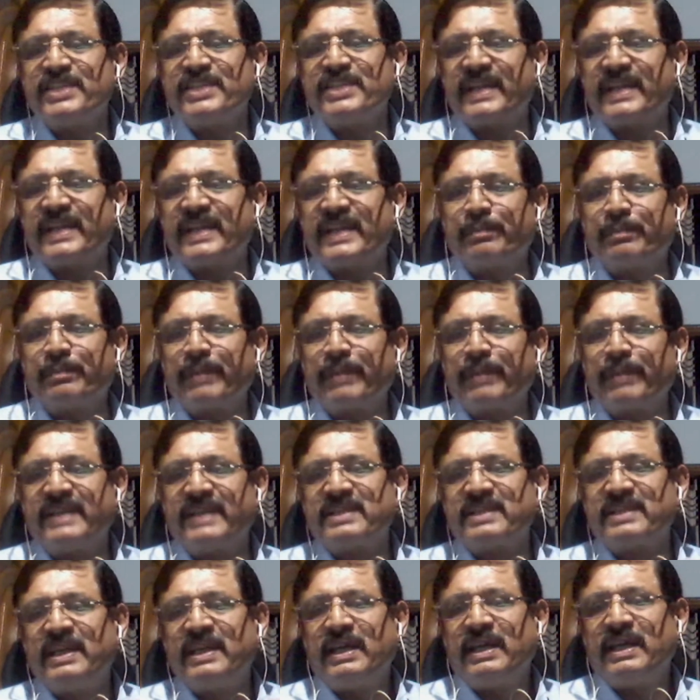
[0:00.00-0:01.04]
the
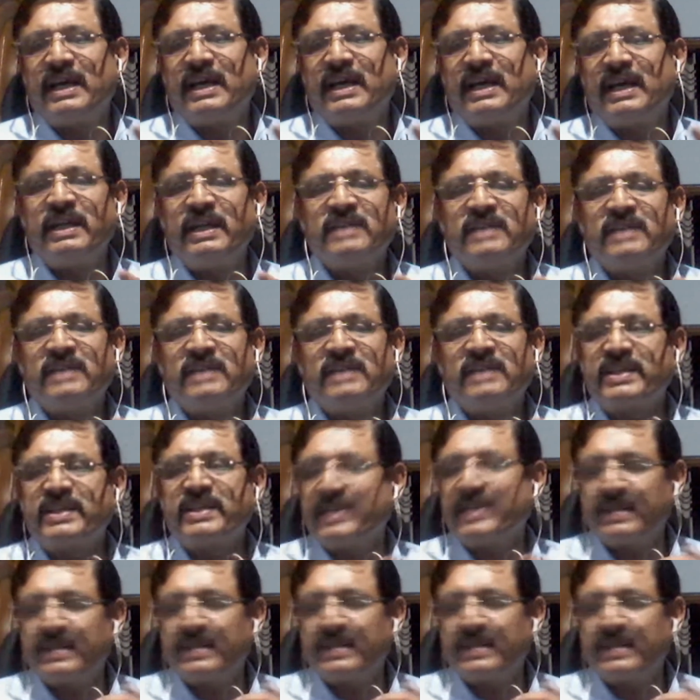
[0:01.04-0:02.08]
complaint, and
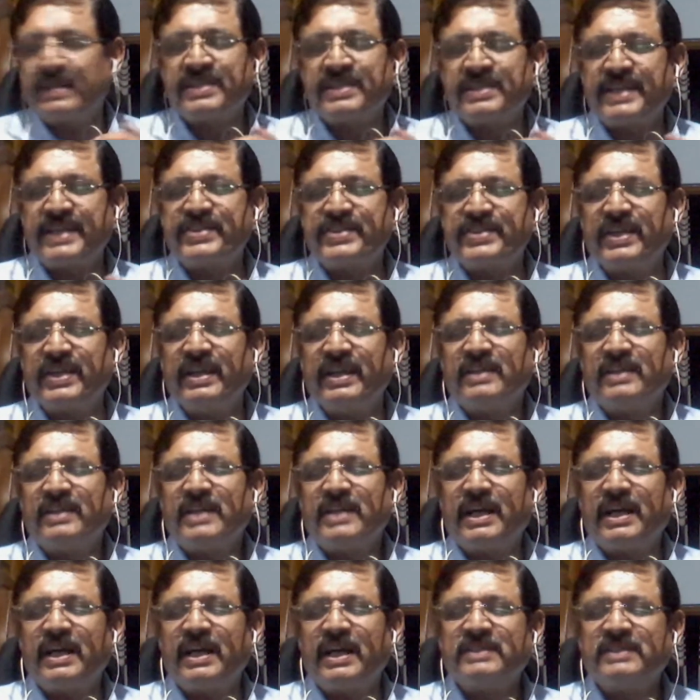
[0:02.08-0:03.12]
section
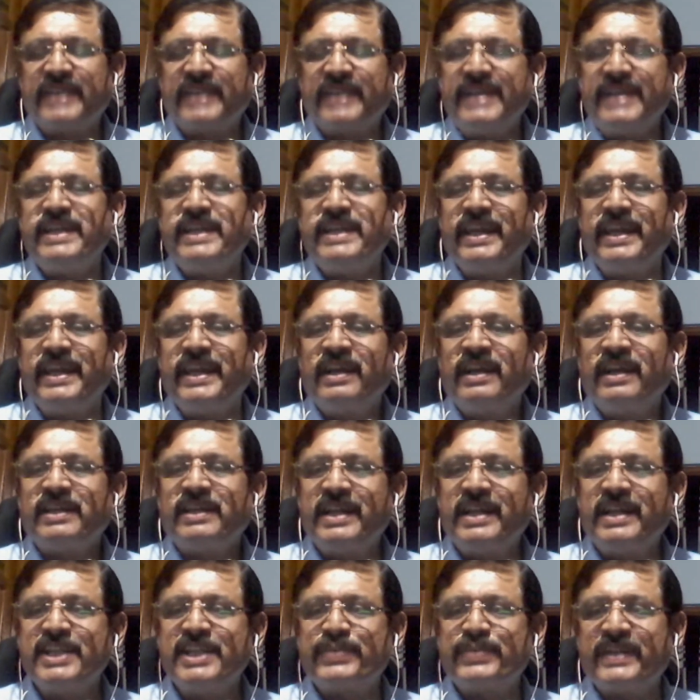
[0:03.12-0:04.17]
19
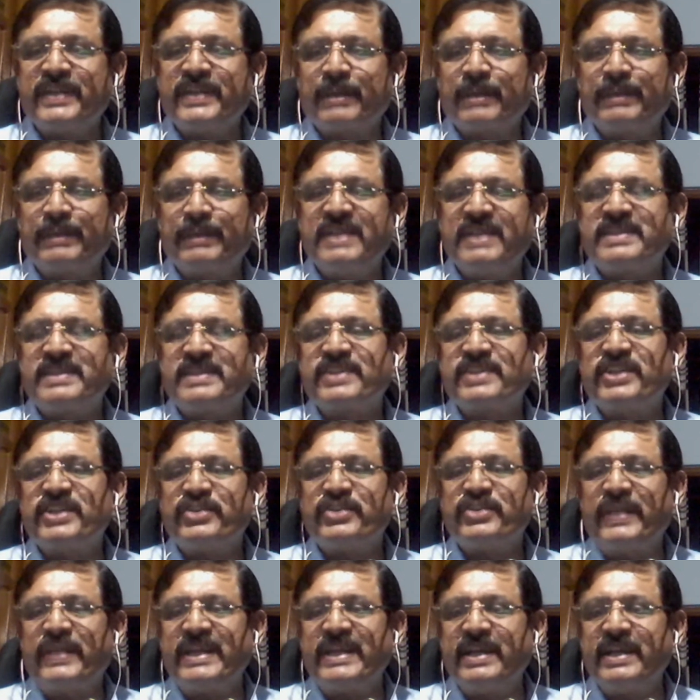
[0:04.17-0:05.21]
deals with appeal, section
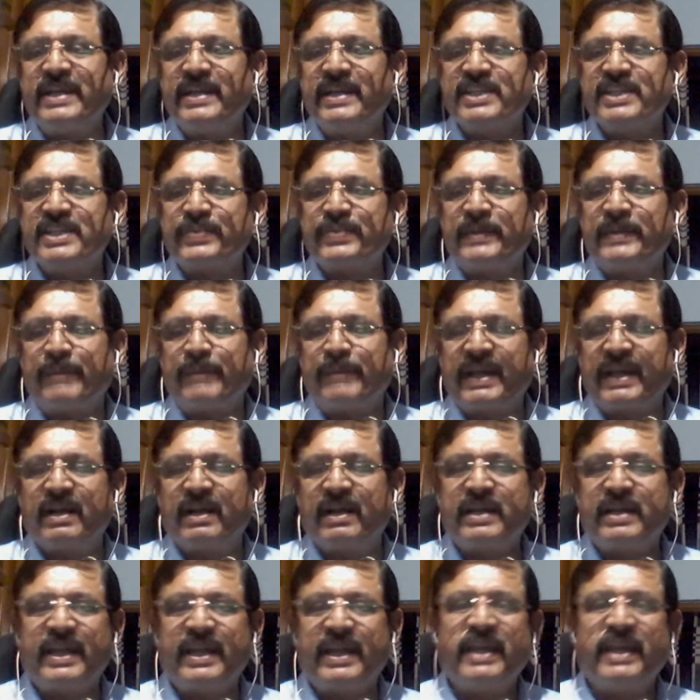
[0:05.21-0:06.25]
20 deals with
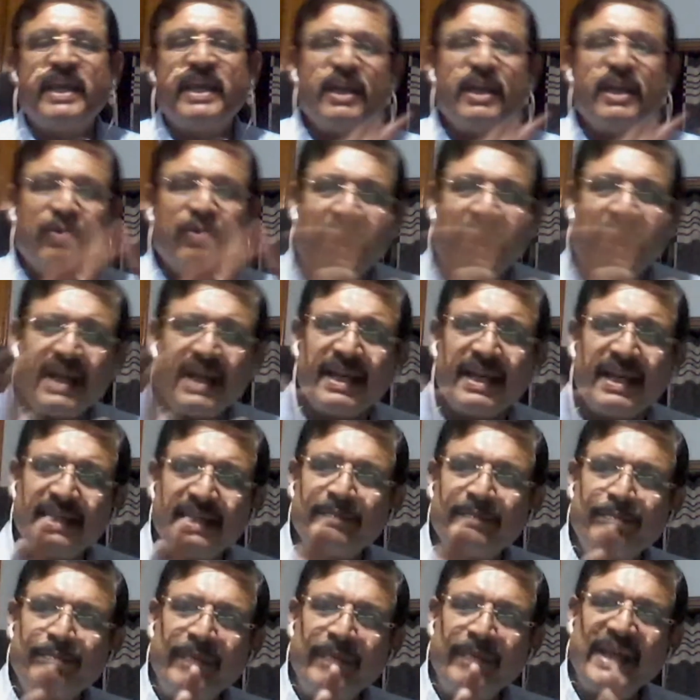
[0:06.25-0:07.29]
penalty. What are the
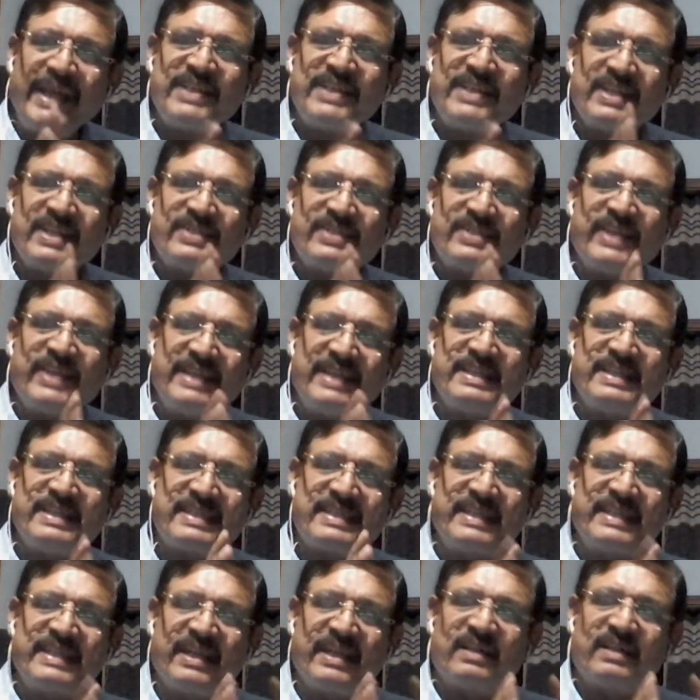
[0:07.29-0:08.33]
major
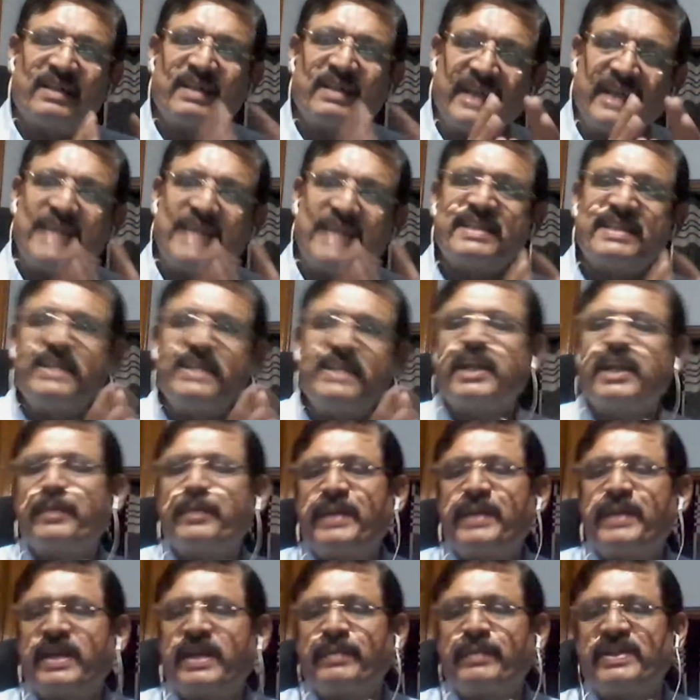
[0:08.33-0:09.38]
changes here as
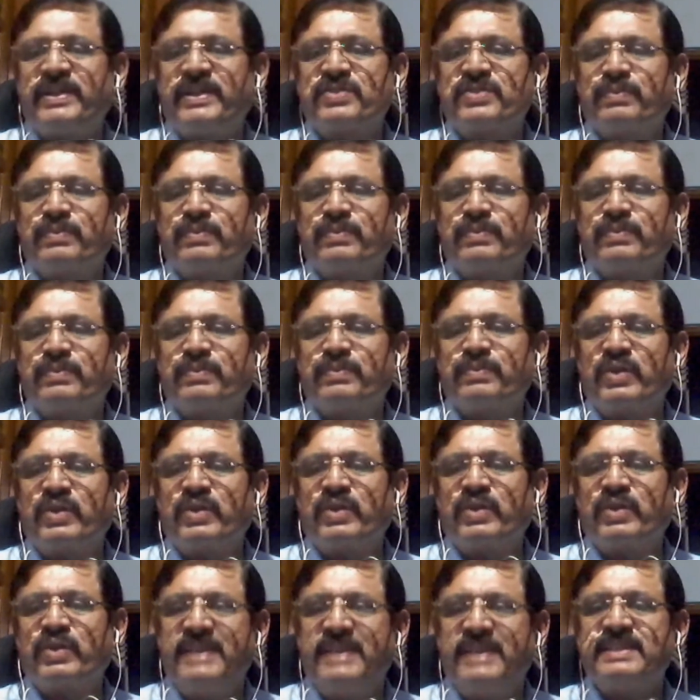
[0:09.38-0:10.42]
interpreted by the Supreme Court
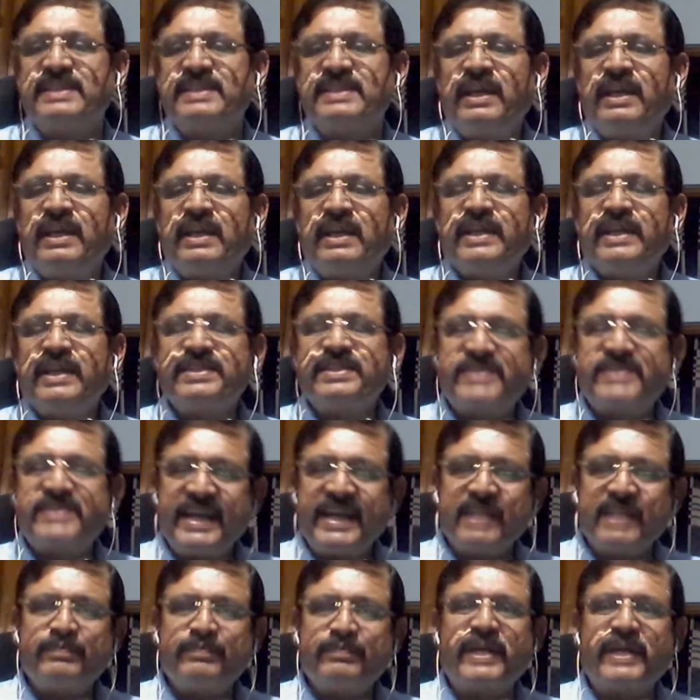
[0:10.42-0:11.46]
is, in
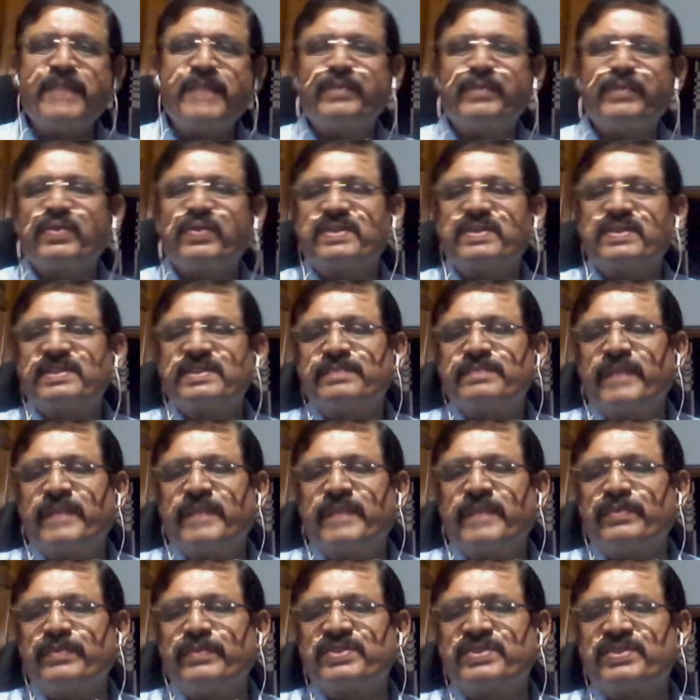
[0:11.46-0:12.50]
state of Manipur versus
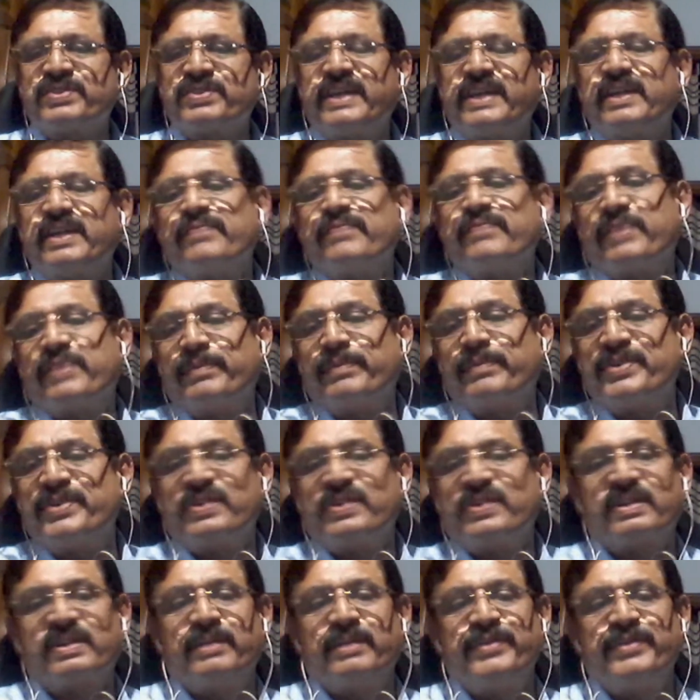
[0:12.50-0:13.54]
Manipur State
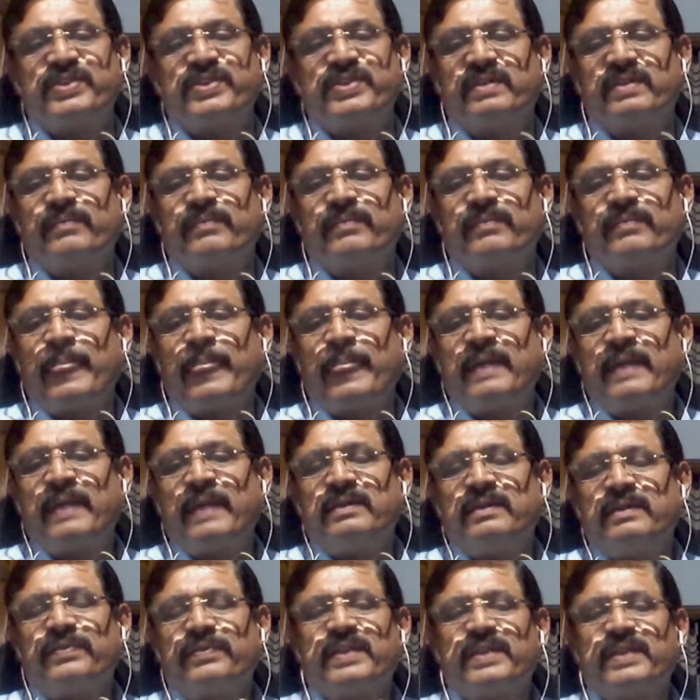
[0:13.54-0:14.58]
Information Commission,
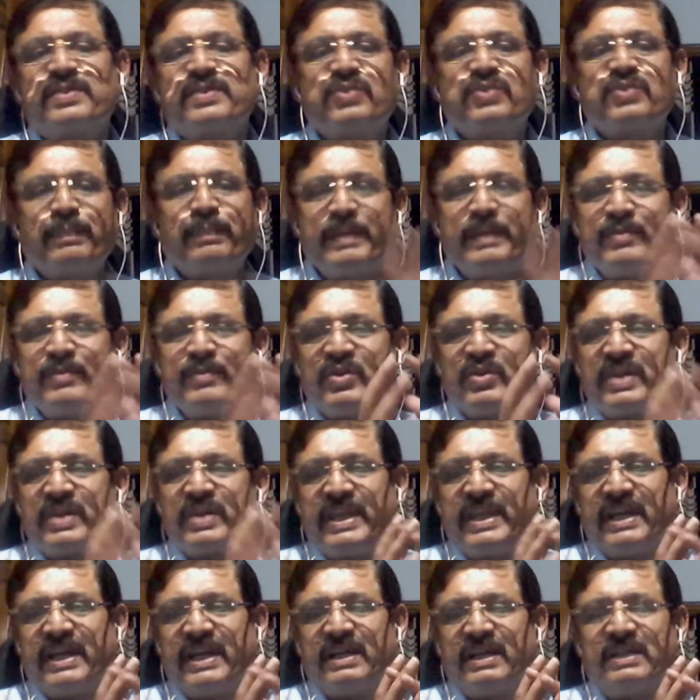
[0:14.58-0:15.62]
the Supreme Court
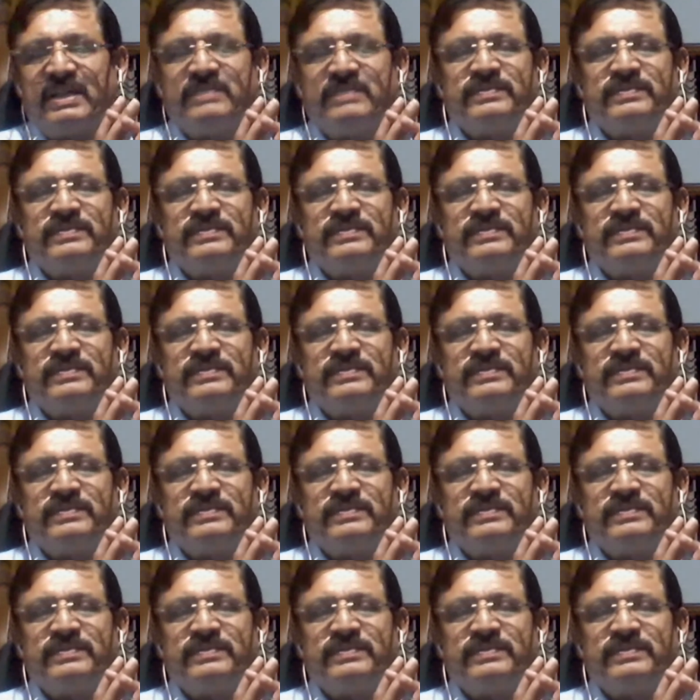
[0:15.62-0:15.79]
here,